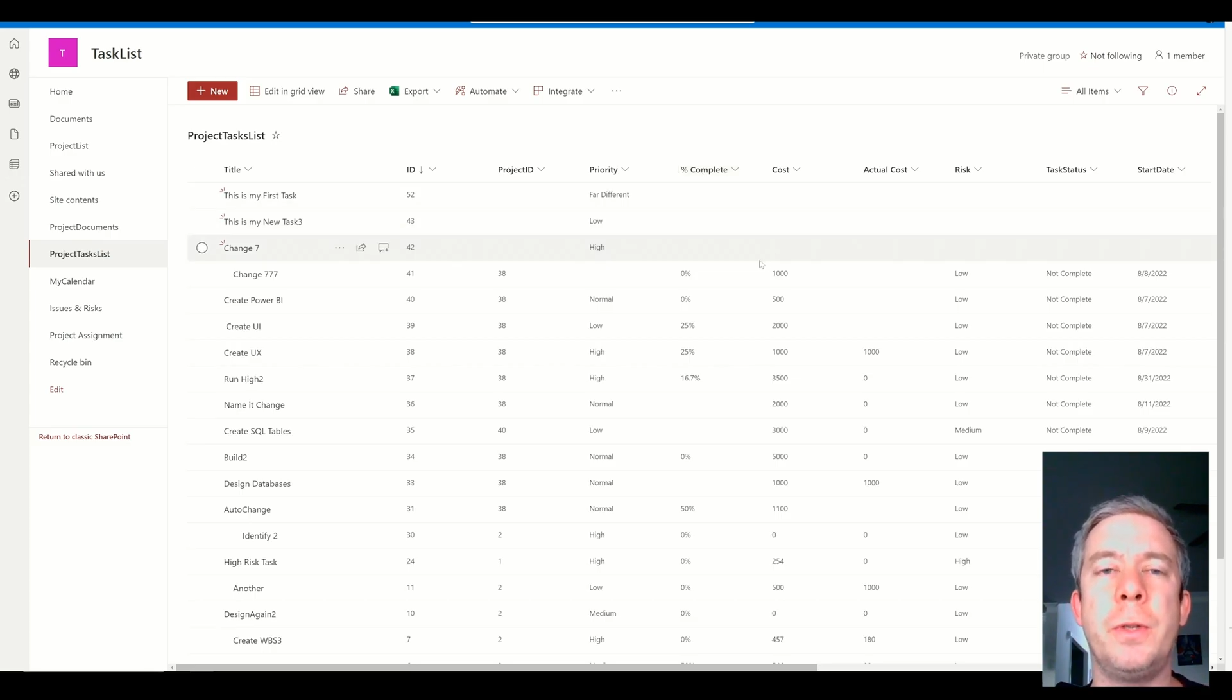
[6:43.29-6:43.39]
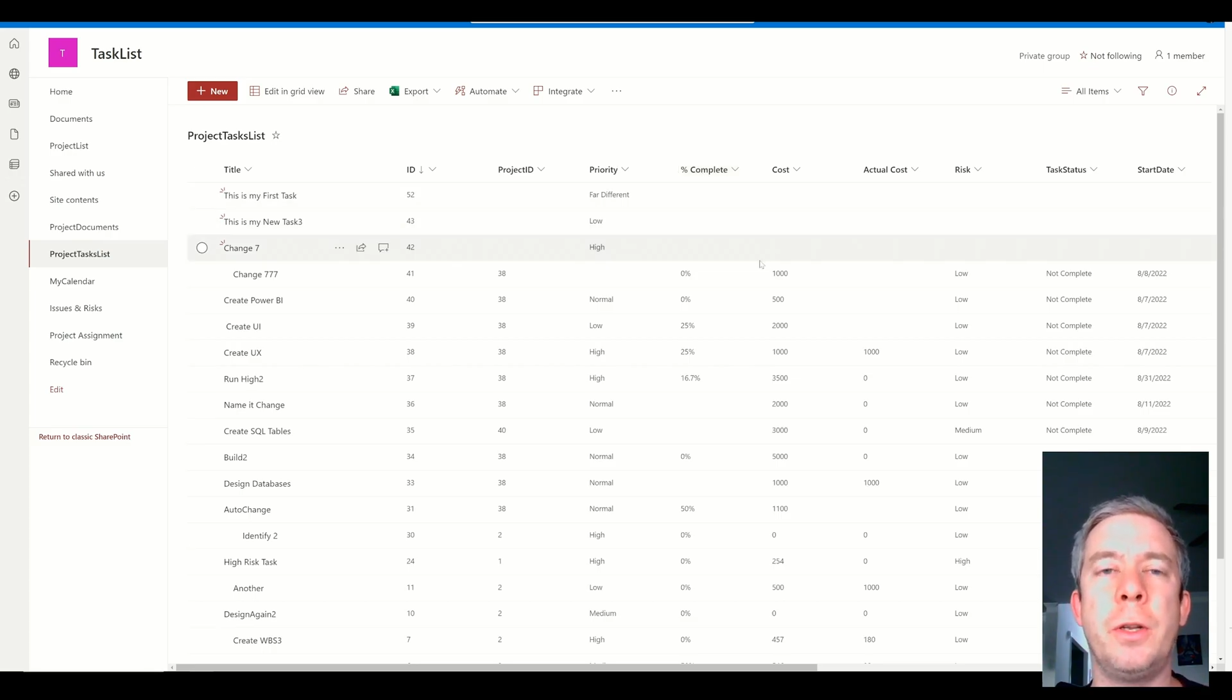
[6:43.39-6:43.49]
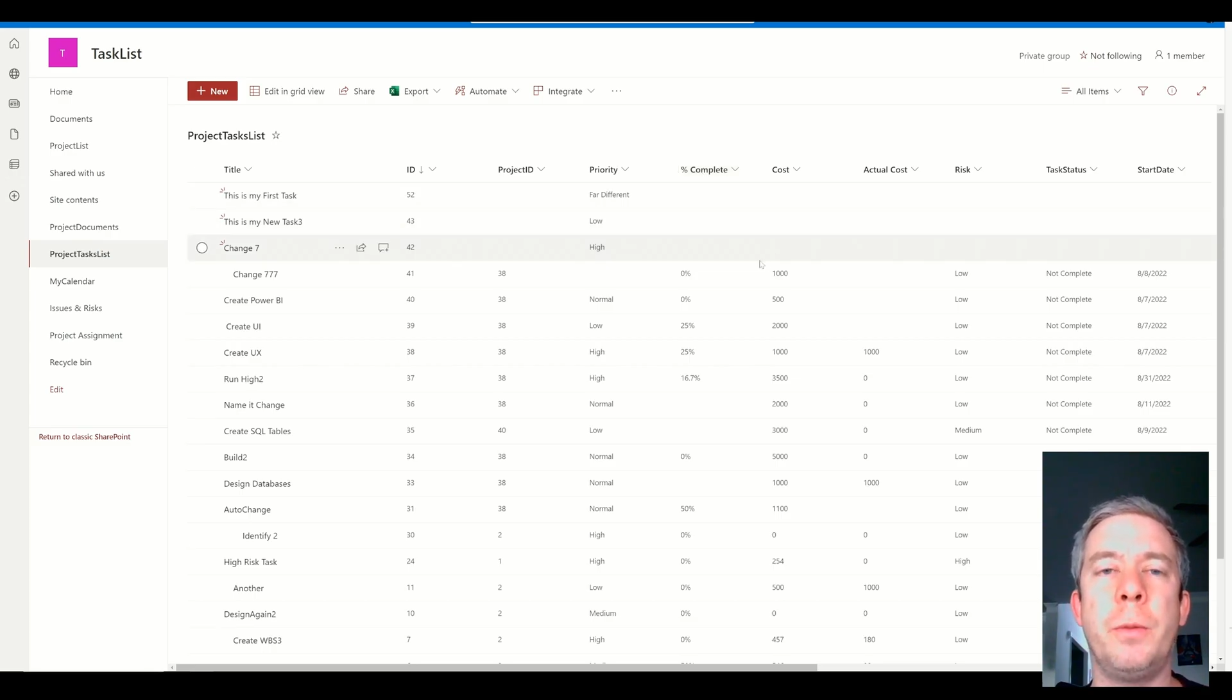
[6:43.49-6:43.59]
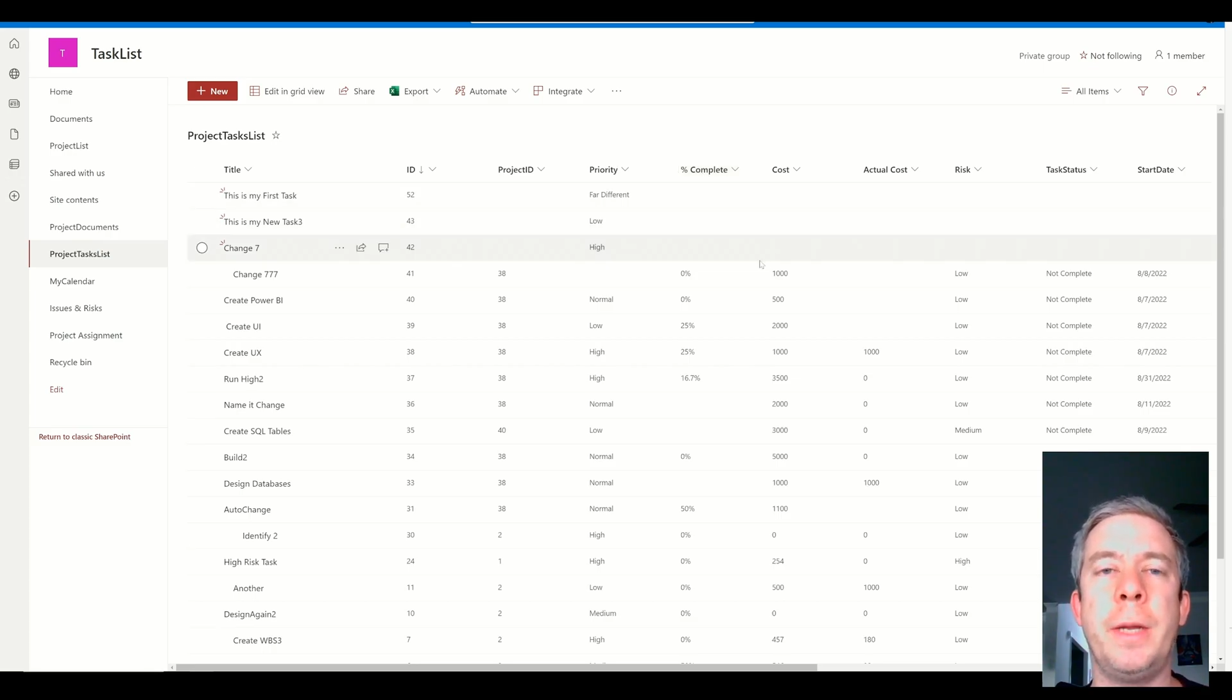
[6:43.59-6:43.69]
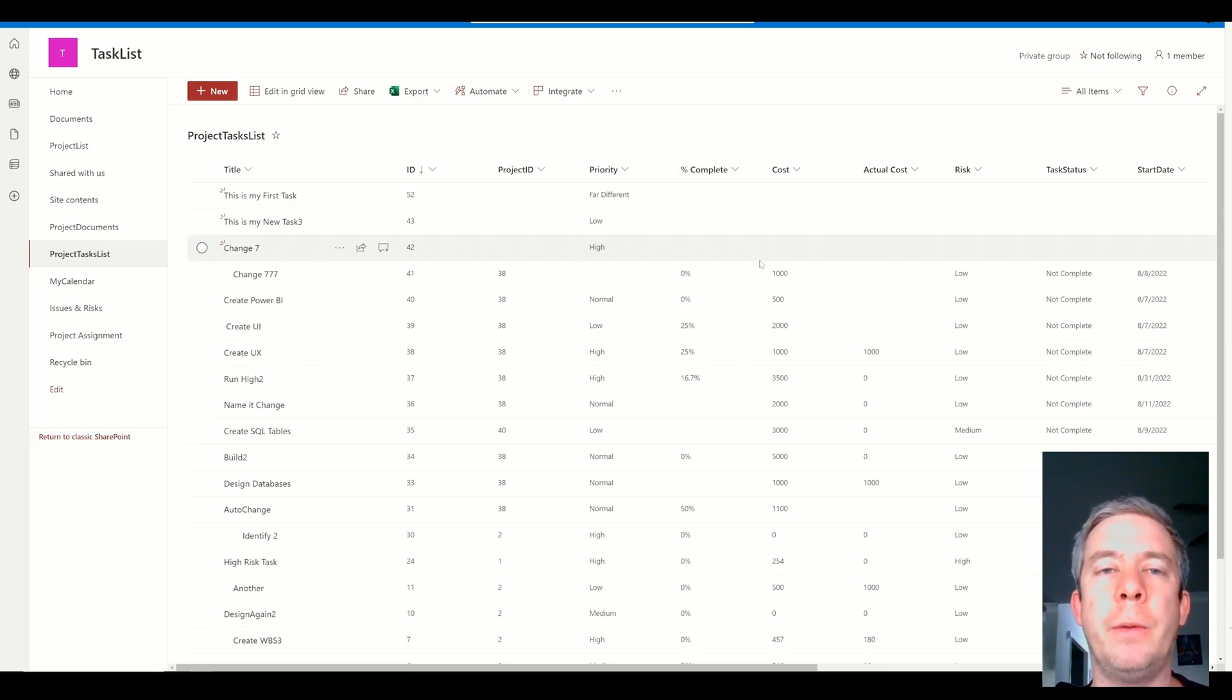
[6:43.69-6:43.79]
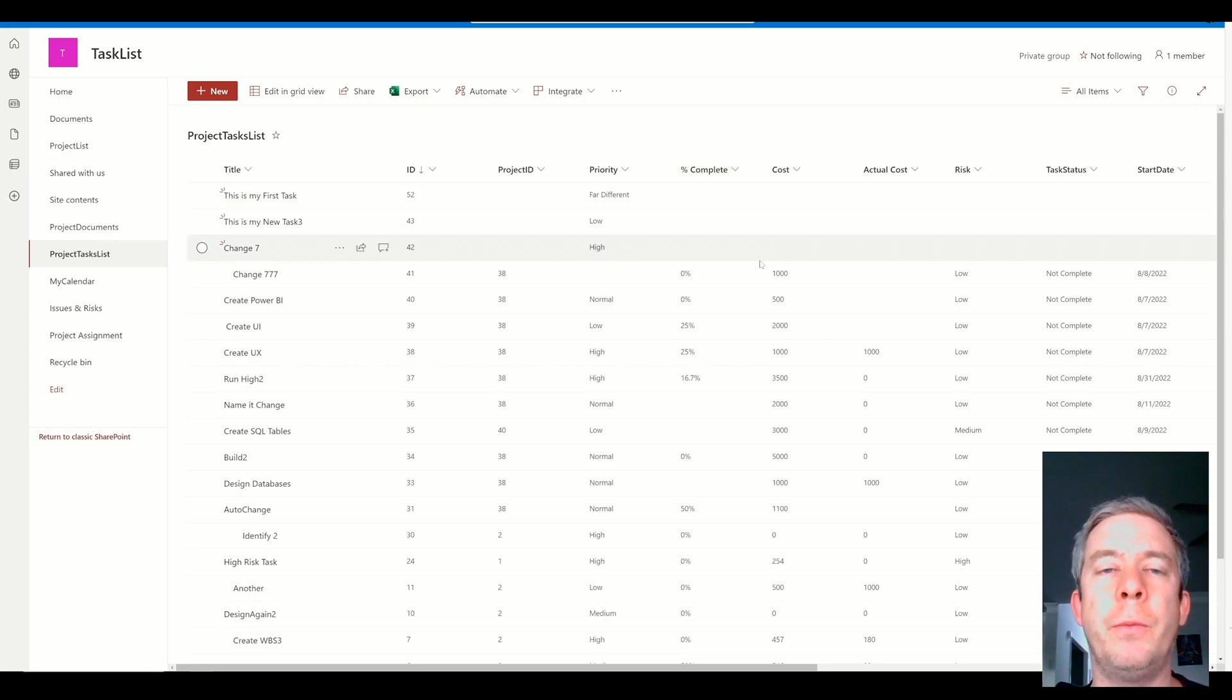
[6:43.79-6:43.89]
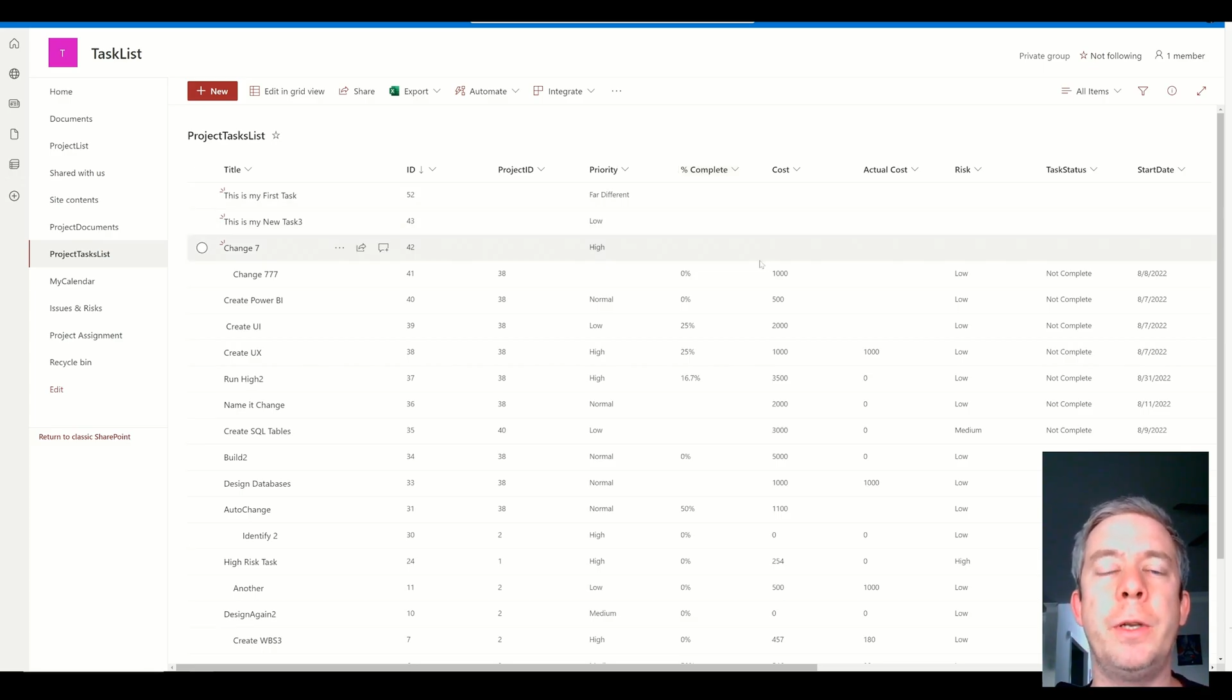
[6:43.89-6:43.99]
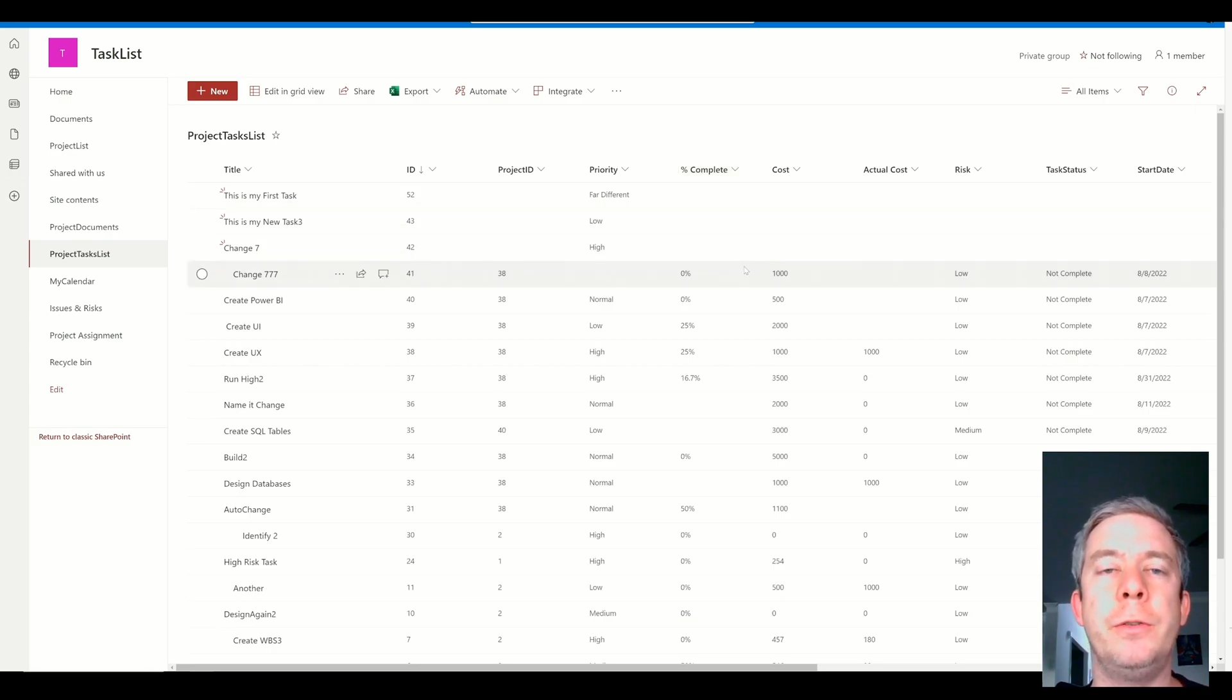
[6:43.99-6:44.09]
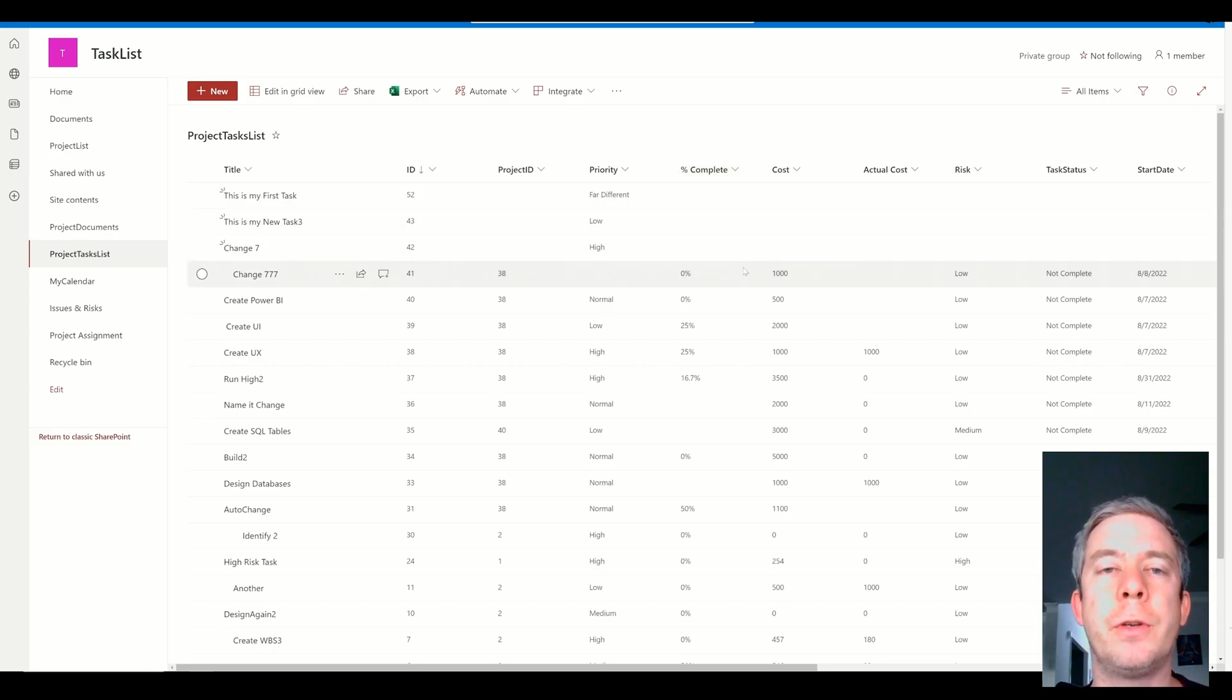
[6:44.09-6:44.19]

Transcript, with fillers: little bit when you